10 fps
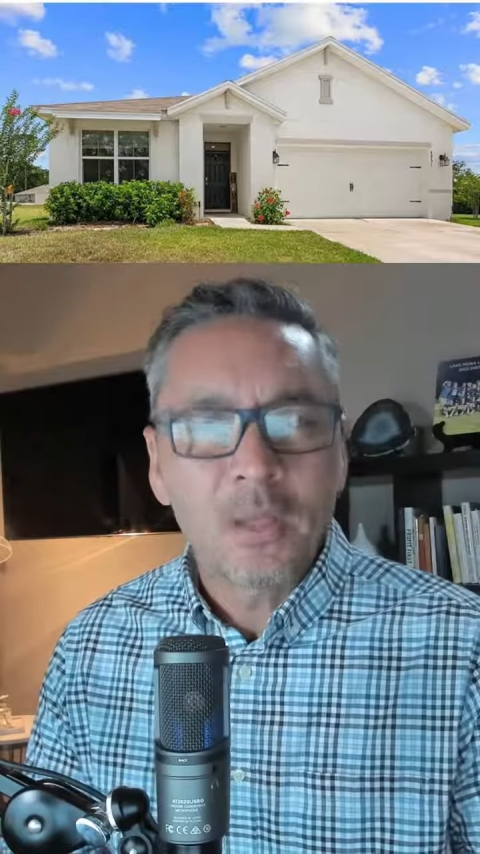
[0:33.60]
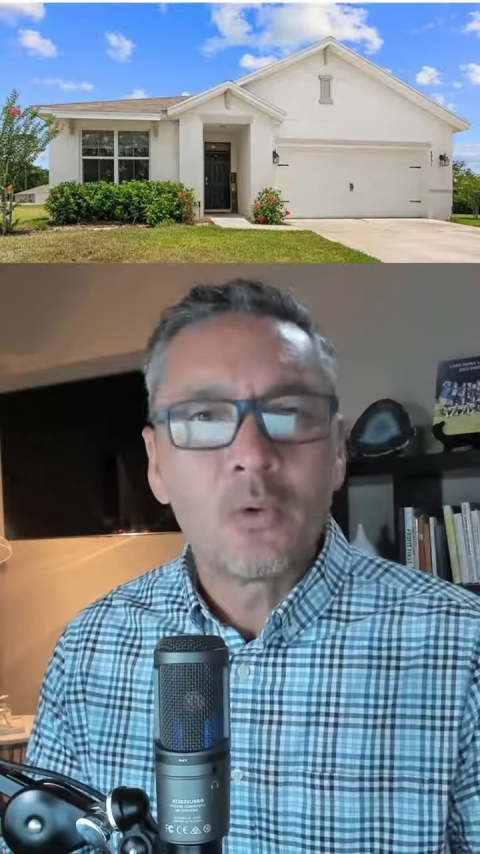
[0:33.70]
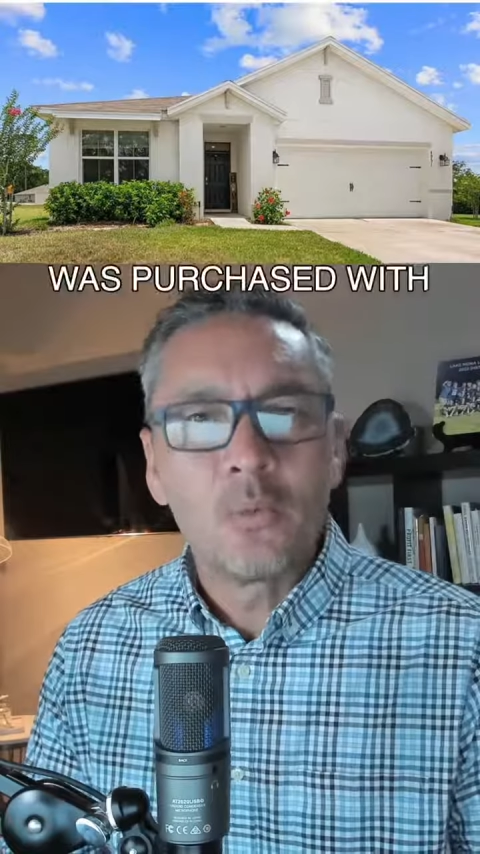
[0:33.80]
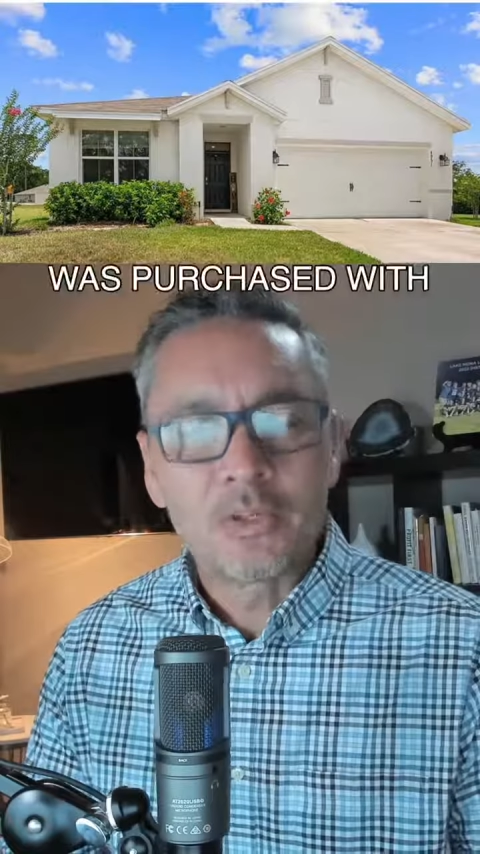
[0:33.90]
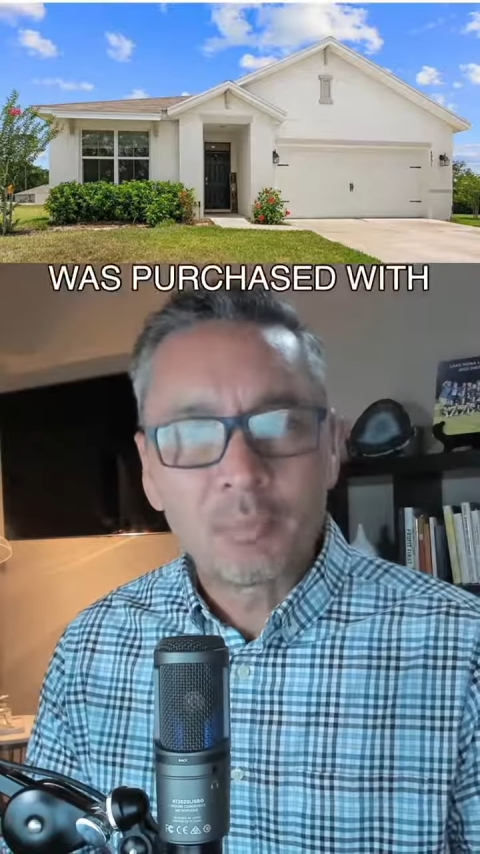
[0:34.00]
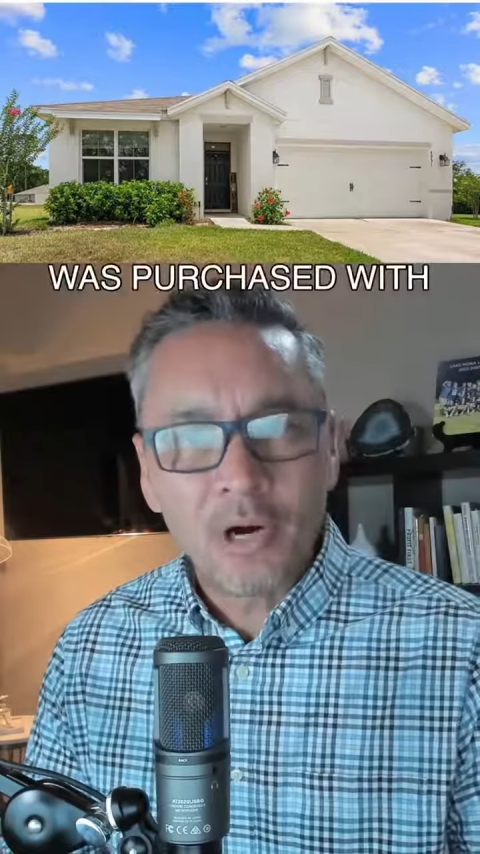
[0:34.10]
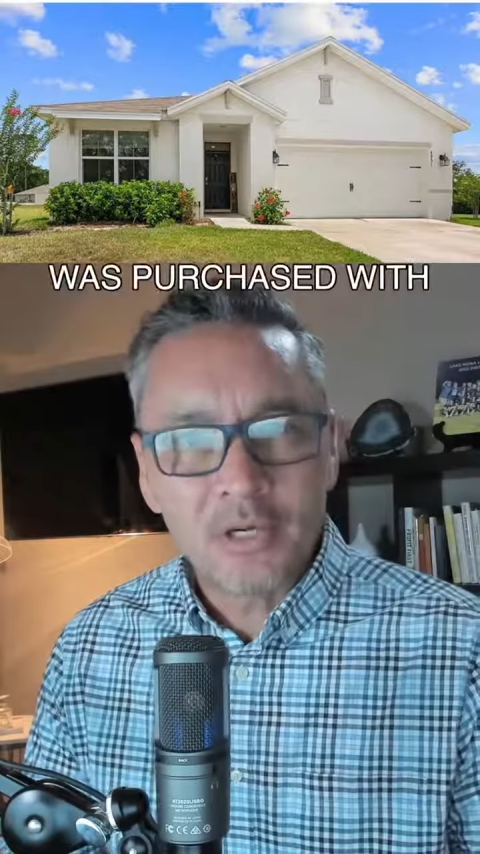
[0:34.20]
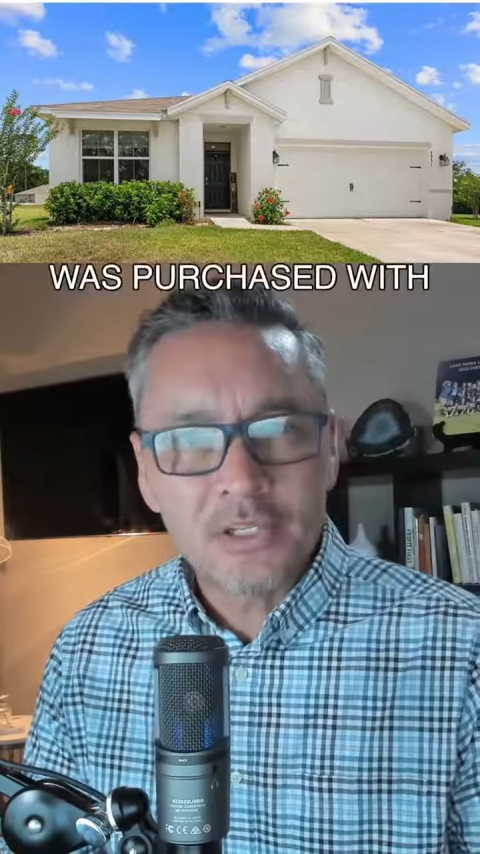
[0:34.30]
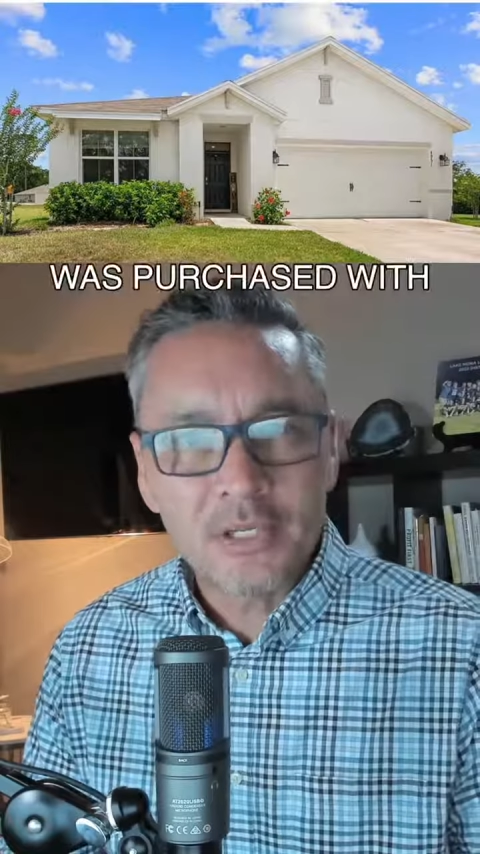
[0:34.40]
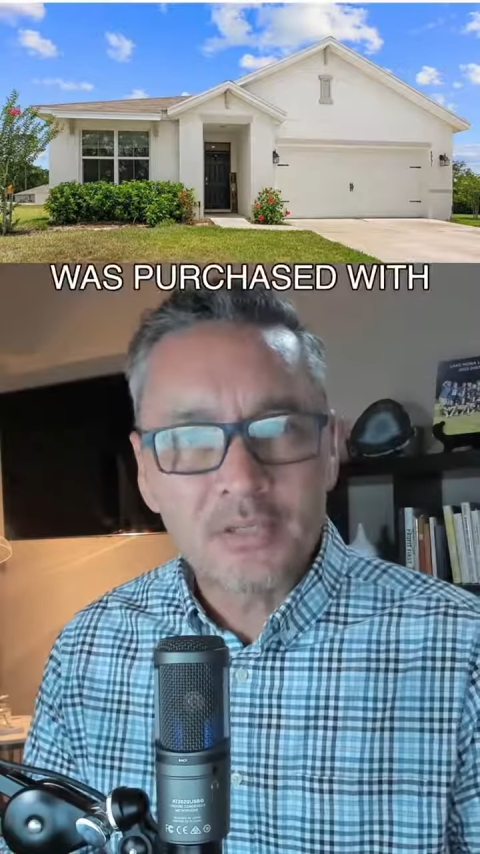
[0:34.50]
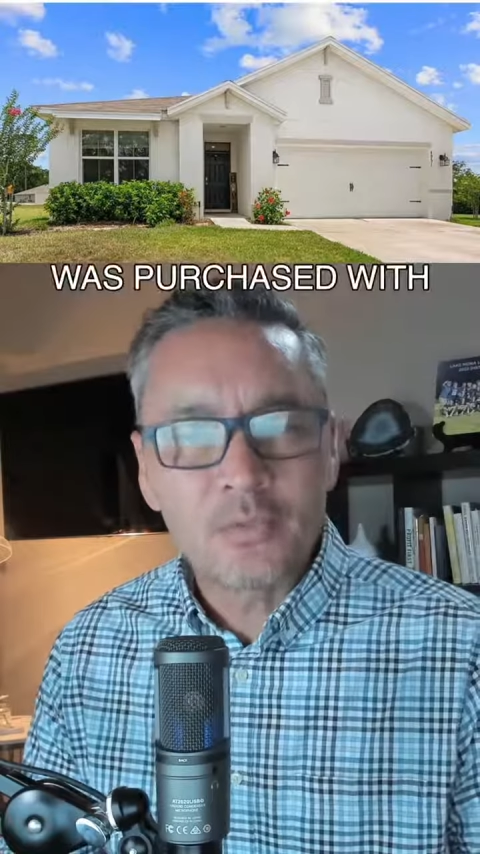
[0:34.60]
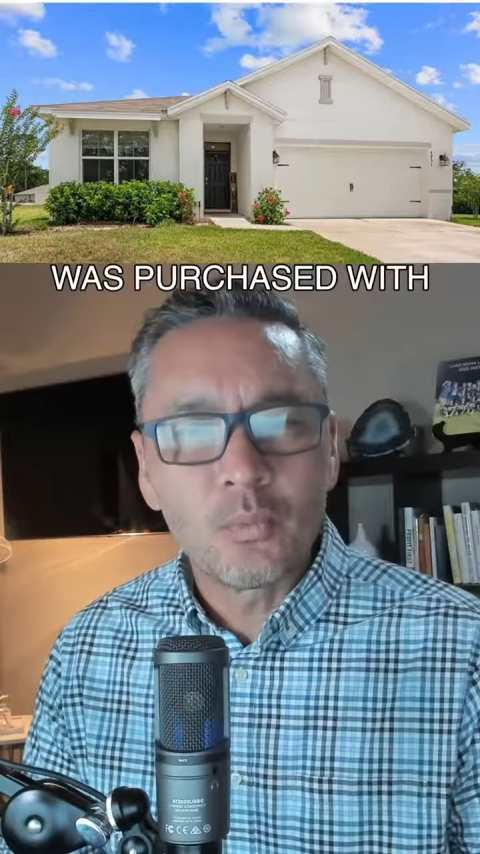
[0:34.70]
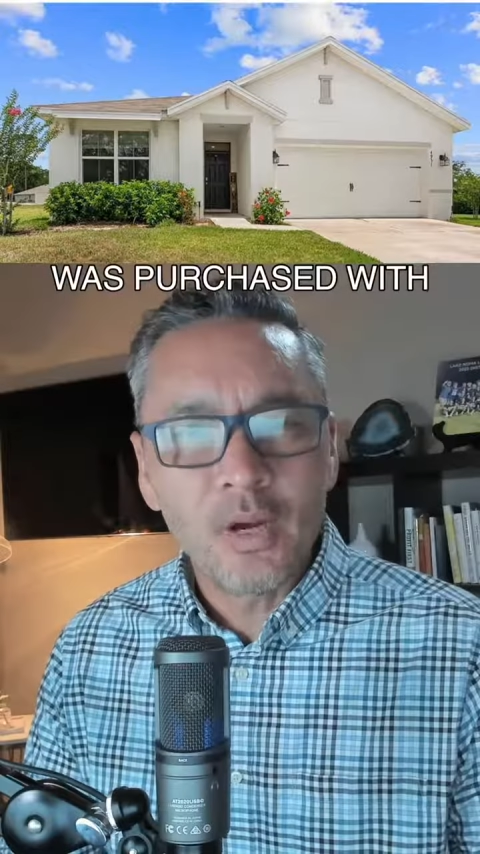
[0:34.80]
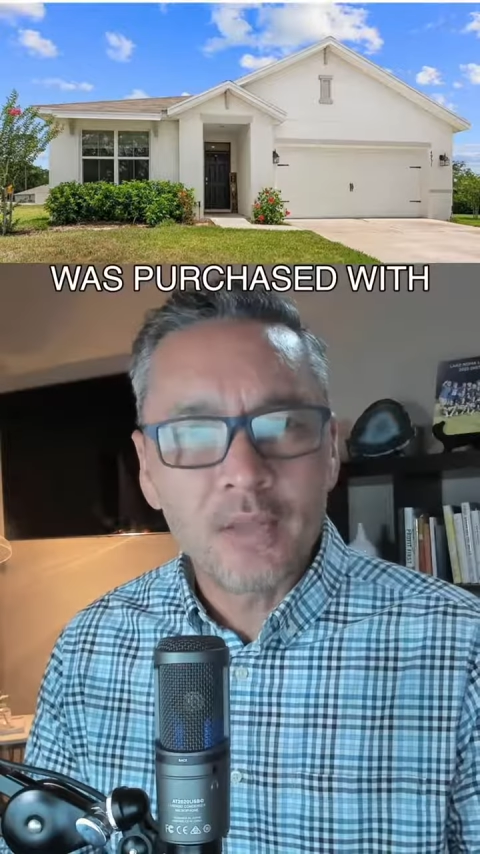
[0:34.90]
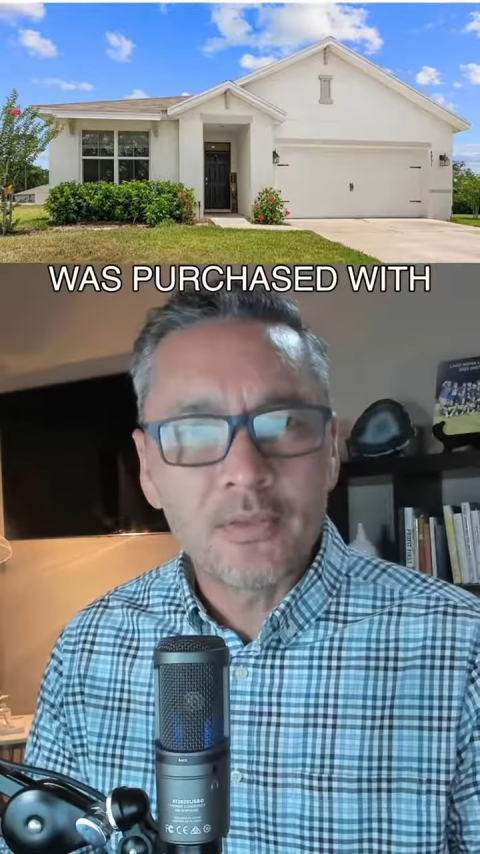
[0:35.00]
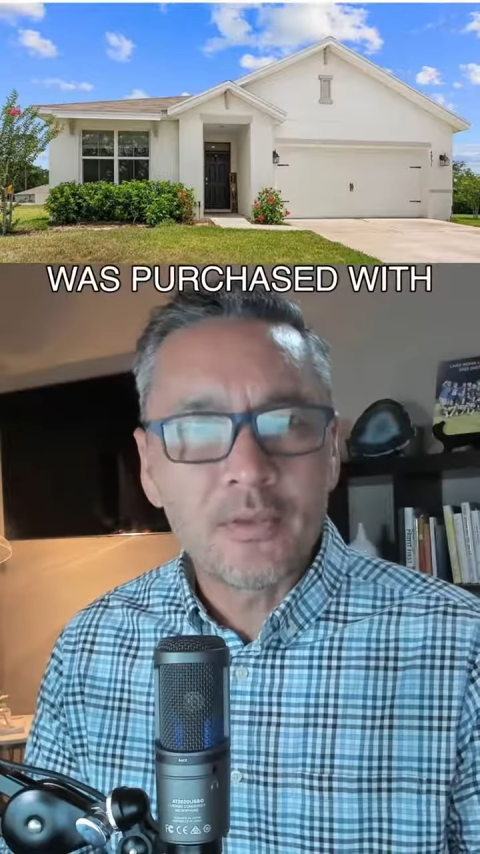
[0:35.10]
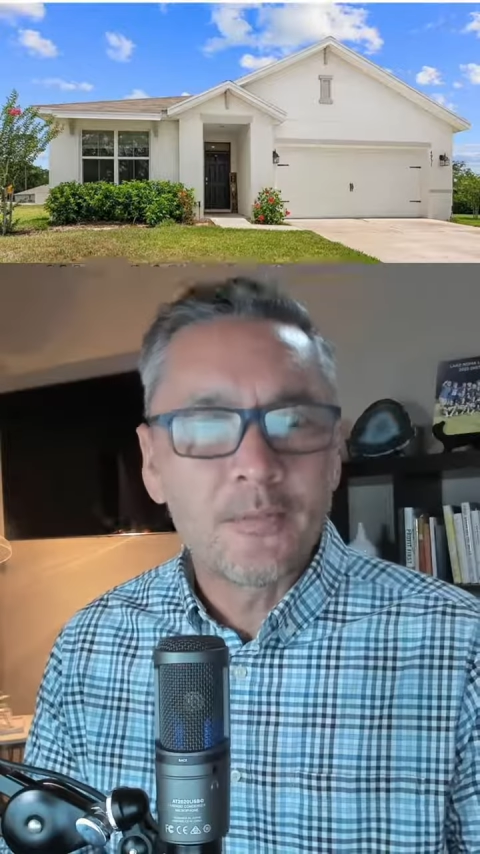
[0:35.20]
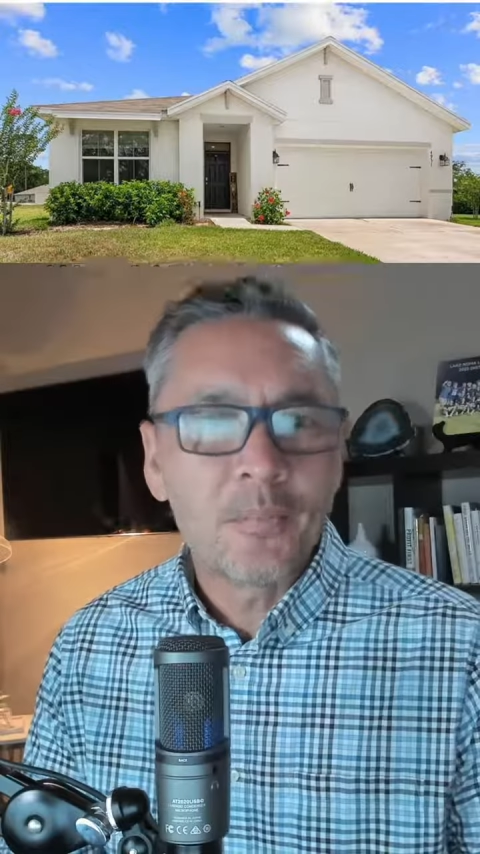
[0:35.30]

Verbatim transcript: was purchased with